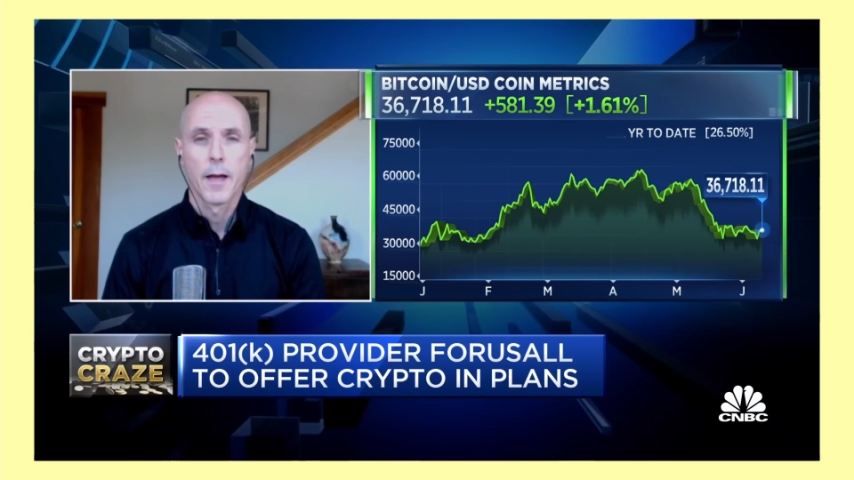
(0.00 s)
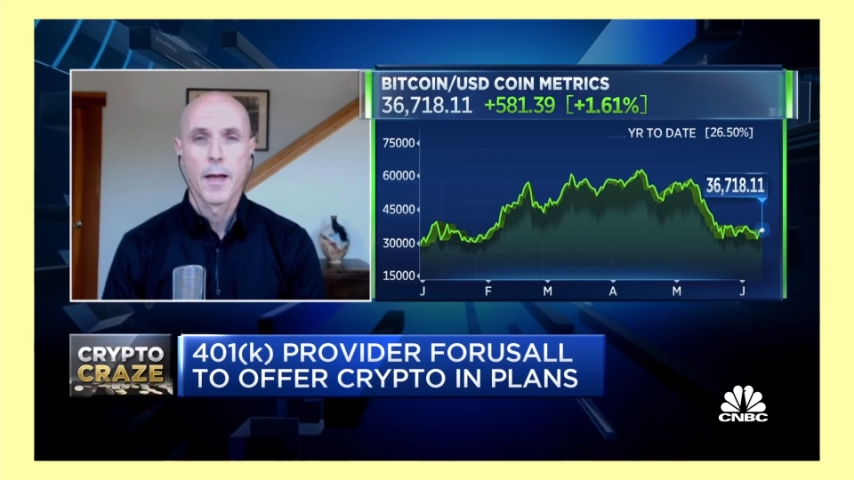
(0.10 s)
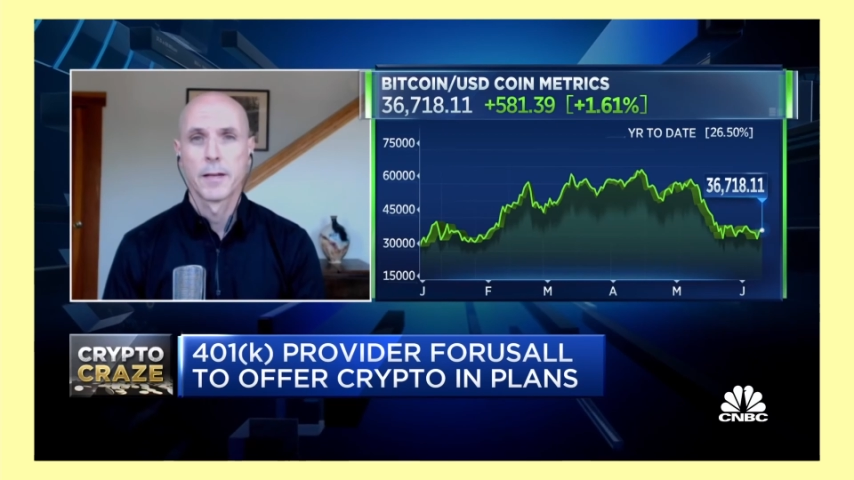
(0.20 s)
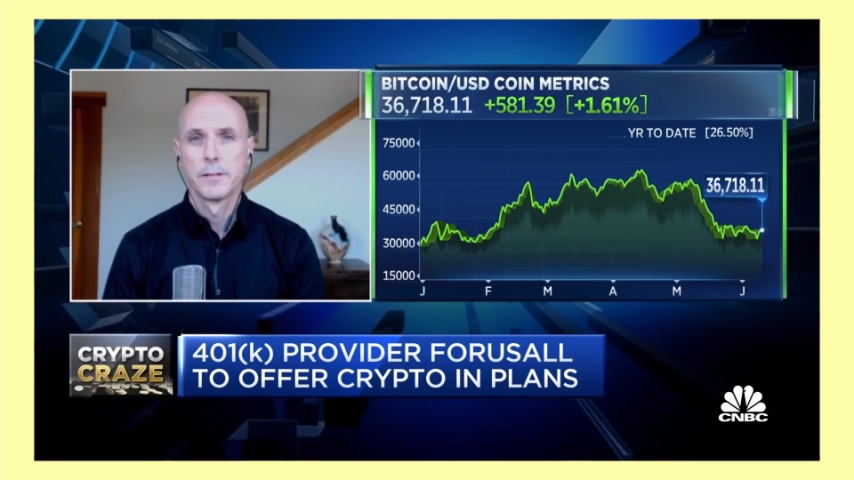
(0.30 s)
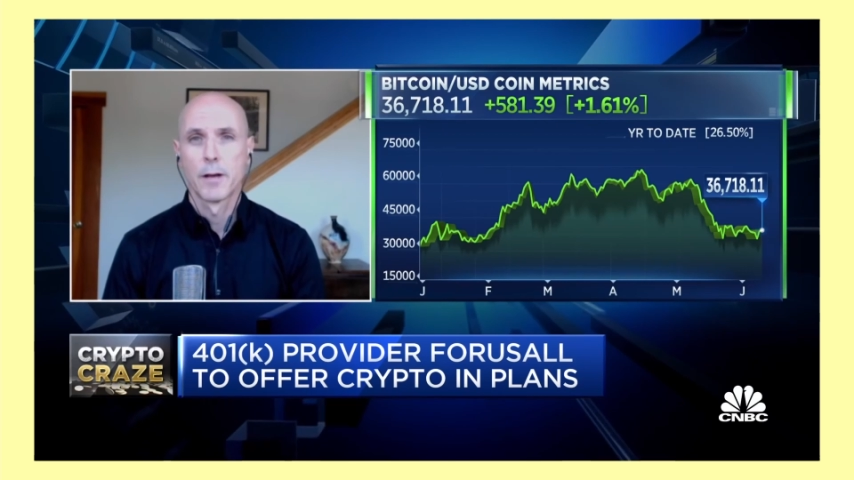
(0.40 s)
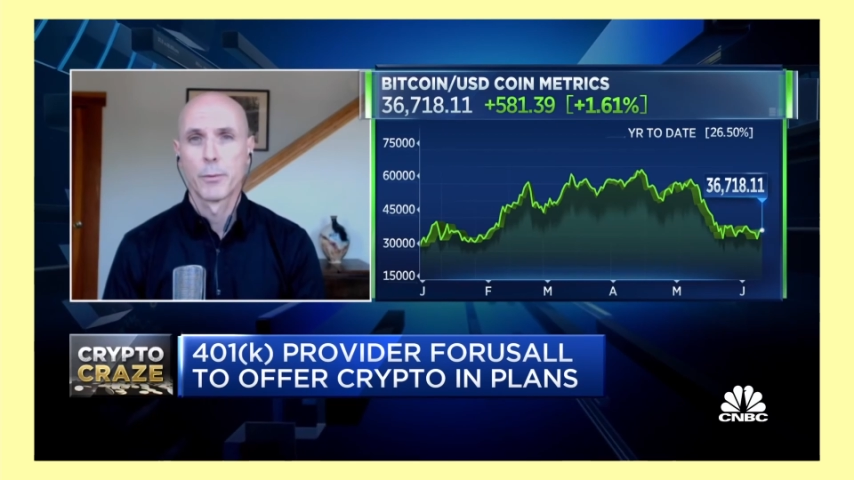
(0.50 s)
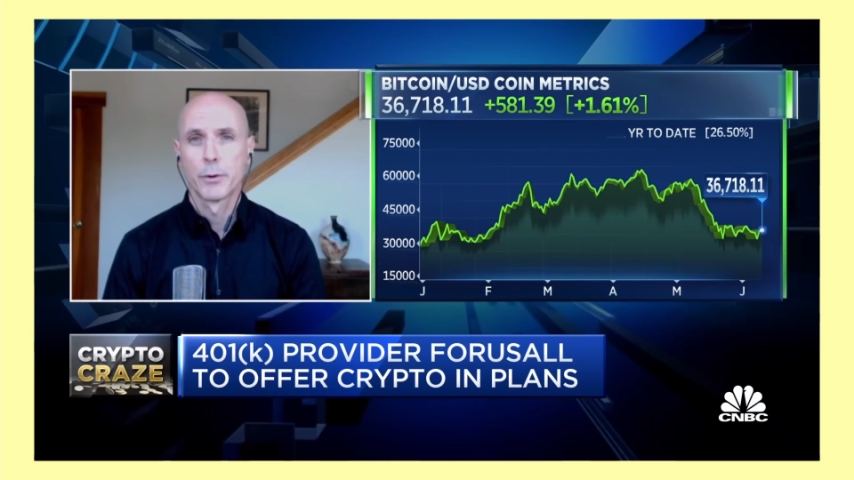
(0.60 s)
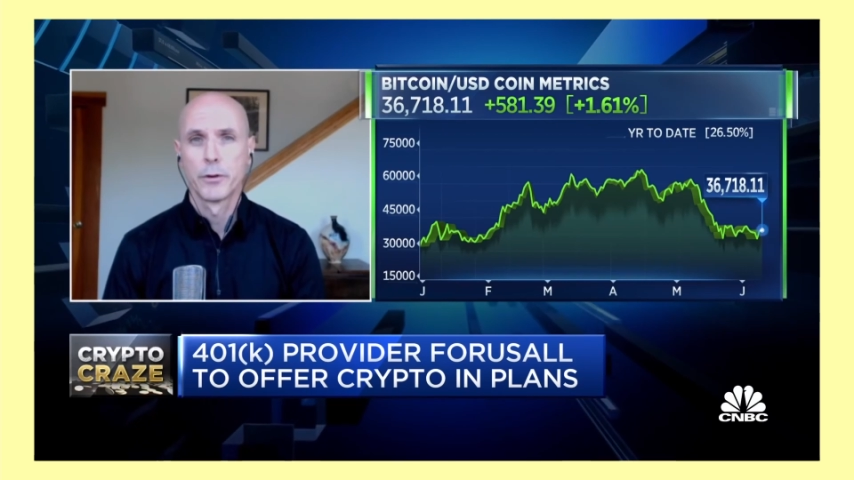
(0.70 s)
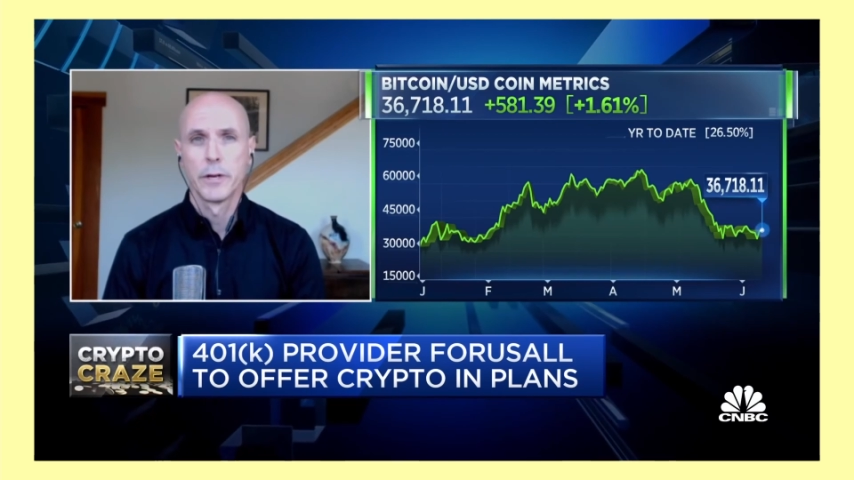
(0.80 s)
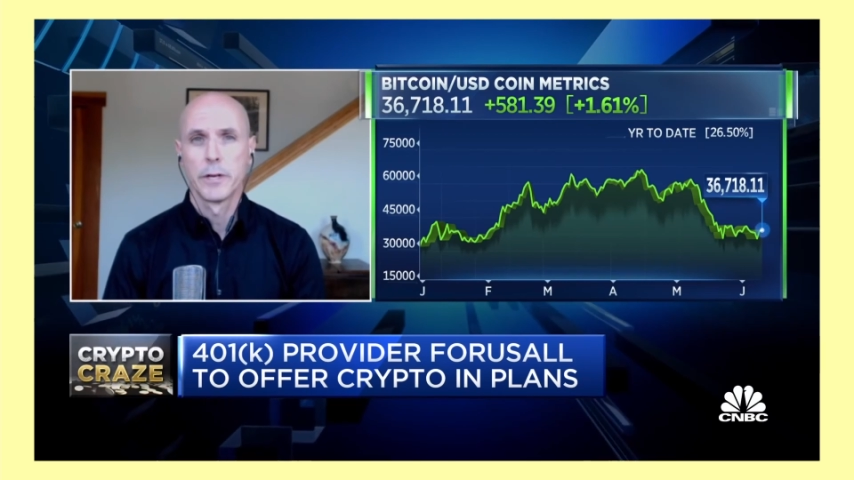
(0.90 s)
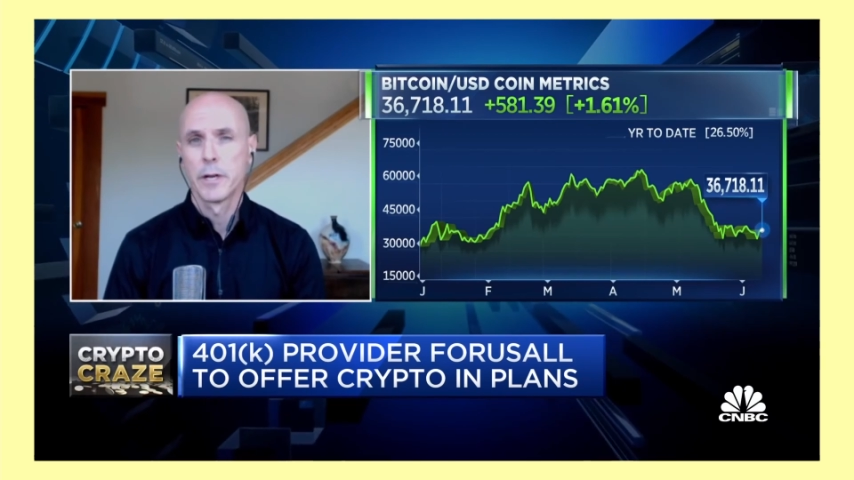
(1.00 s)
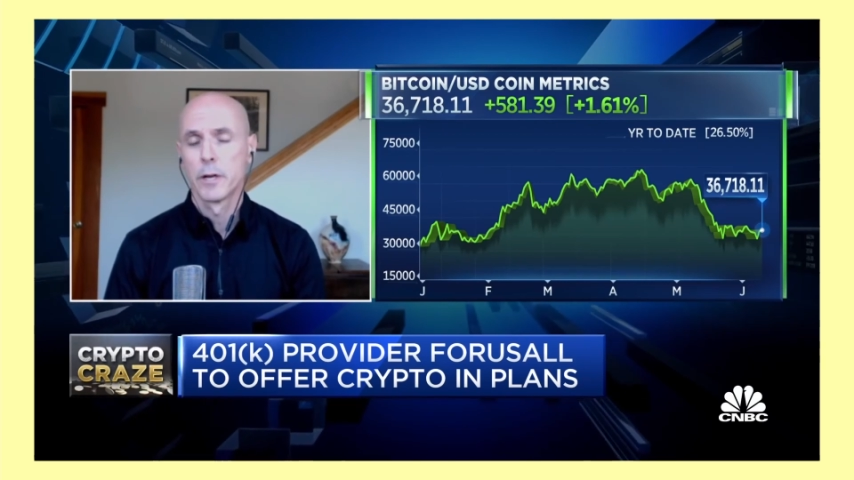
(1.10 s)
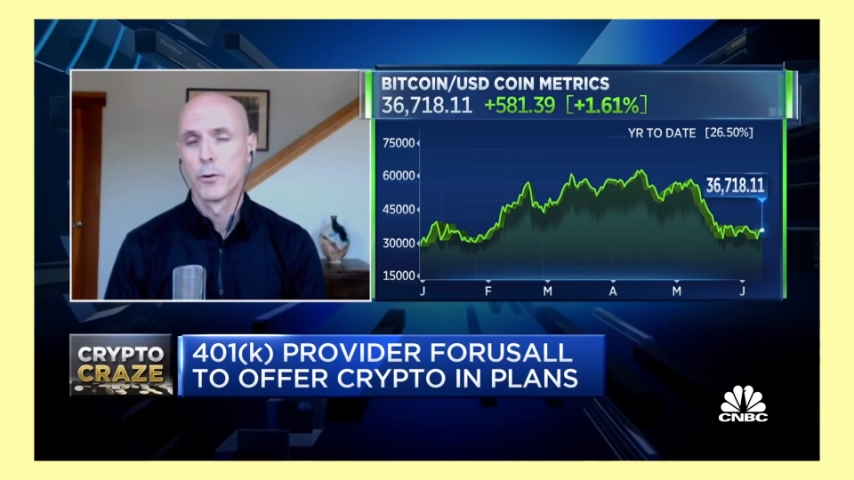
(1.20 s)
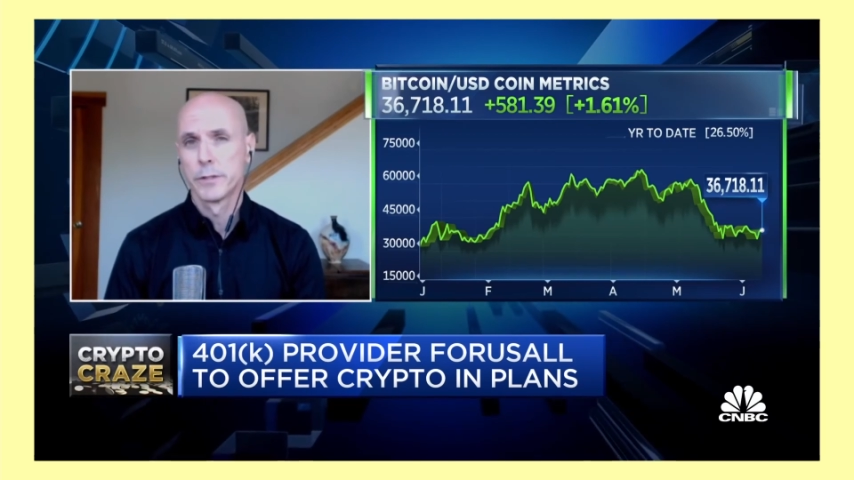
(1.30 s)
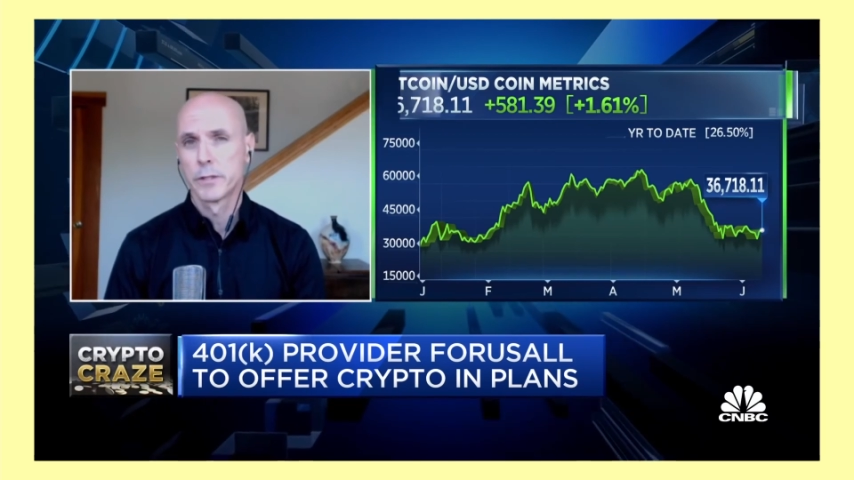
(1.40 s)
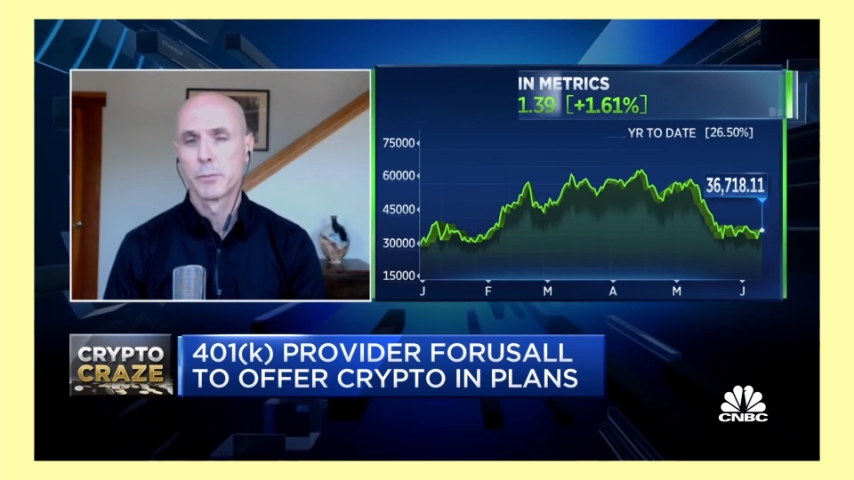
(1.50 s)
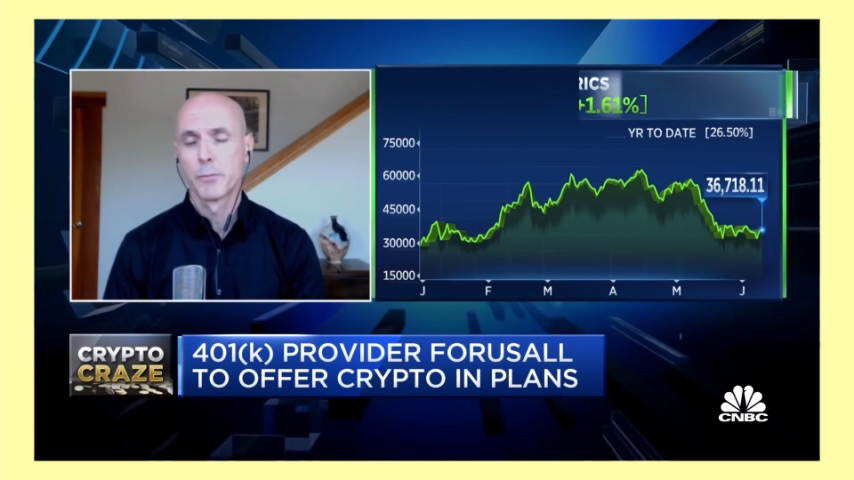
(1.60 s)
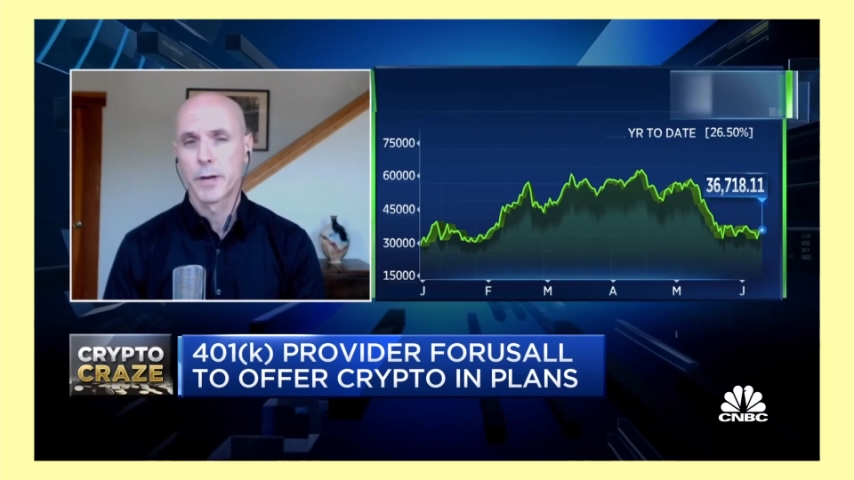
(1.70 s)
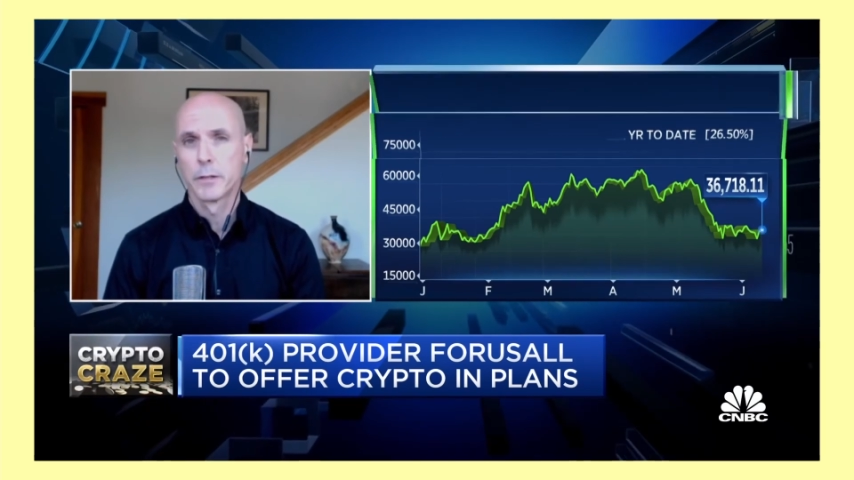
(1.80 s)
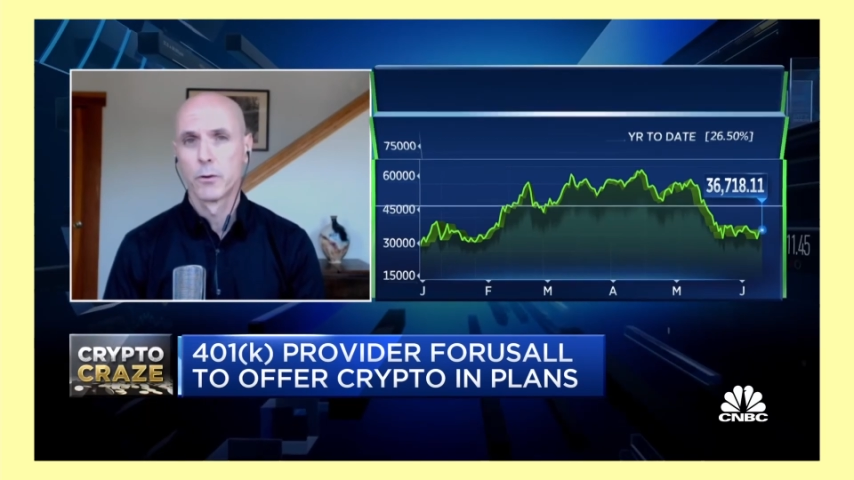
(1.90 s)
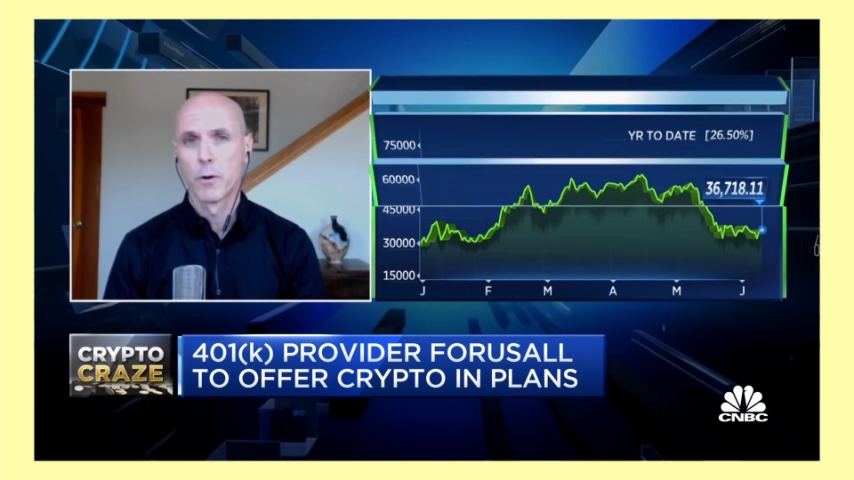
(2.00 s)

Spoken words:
has the opportunity to increase expected